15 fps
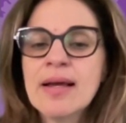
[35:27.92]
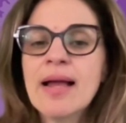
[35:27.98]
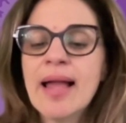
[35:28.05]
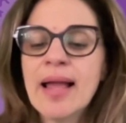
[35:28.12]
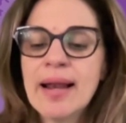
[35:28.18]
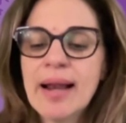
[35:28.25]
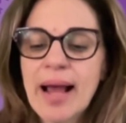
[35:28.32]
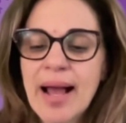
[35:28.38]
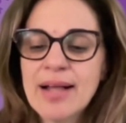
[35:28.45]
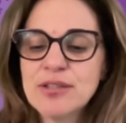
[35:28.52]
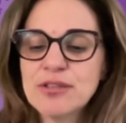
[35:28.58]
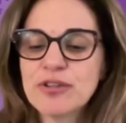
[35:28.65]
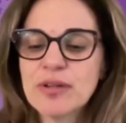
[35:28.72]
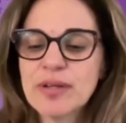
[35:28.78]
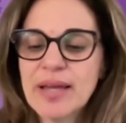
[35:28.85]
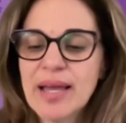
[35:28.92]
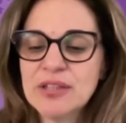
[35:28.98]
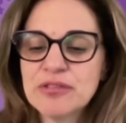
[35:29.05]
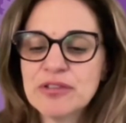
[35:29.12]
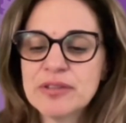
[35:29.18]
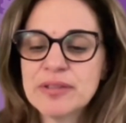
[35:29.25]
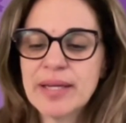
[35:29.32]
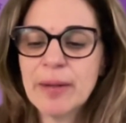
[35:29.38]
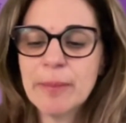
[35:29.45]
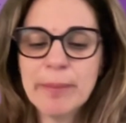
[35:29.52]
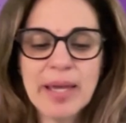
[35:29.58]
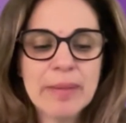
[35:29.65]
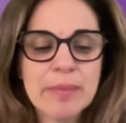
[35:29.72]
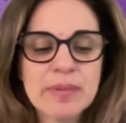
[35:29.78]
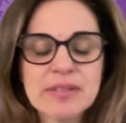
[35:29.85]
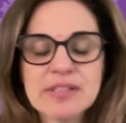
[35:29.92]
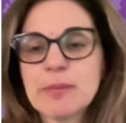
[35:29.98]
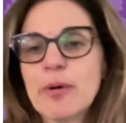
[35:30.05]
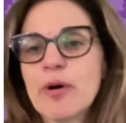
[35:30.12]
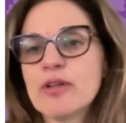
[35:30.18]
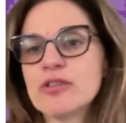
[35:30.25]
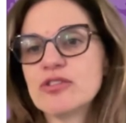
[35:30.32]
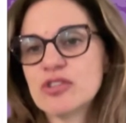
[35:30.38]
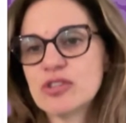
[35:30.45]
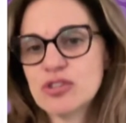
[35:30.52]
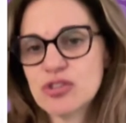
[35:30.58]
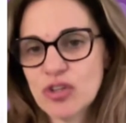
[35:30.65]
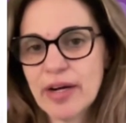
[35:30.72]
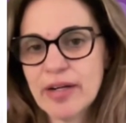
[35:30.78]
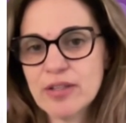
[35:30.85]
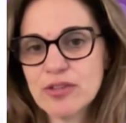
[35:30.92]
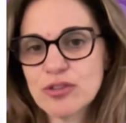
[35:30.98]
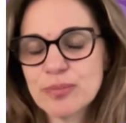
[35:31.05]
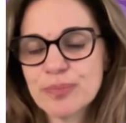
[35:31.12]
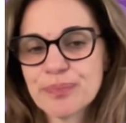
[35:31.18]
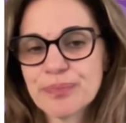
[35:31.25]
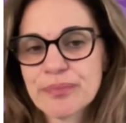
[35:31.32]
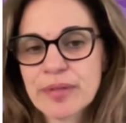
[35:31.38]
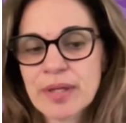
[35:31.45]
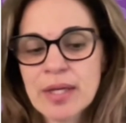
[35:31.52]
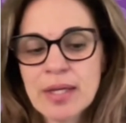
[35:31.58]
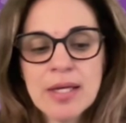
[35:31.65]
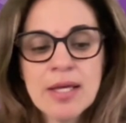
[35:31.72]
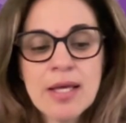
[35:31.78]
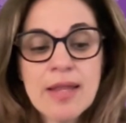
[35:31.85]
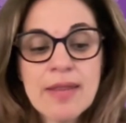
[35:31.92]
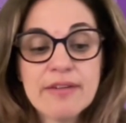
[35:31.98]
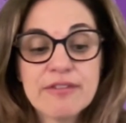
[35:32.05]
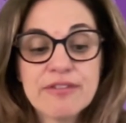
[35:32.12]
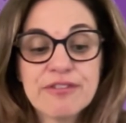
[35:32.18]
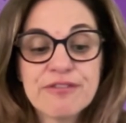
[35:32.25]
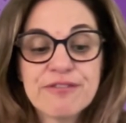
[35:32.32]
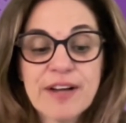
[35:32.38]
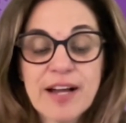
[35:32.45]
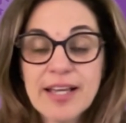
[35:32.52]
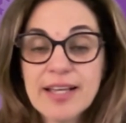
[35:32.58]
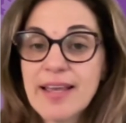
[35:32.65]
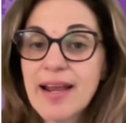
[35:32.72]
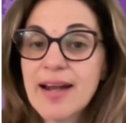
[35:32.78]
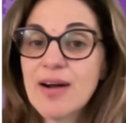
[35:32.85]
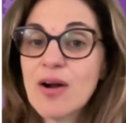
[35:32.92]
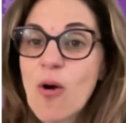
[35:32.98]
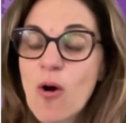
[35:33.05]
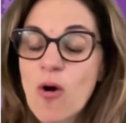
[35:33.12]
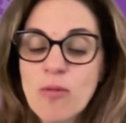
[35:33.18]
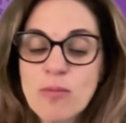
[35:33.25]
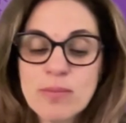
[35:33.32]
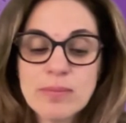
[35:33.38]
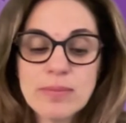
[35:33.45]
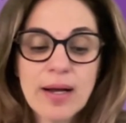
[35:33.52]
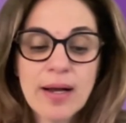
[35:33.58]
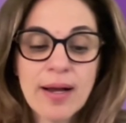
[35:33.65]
and advocate for their babies post-discharge. The FiCare home